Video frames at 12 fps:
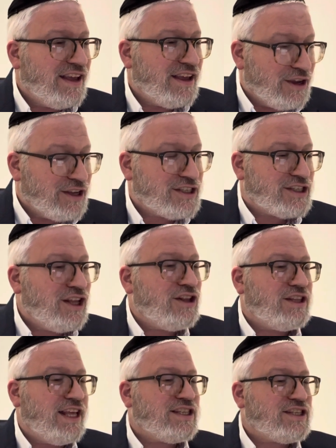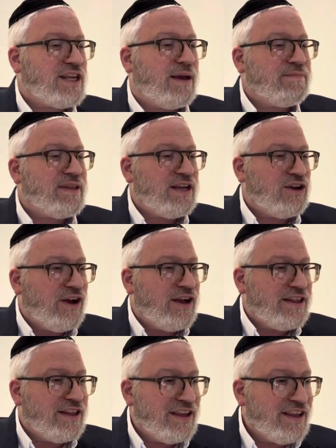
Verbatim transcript: You still did something good.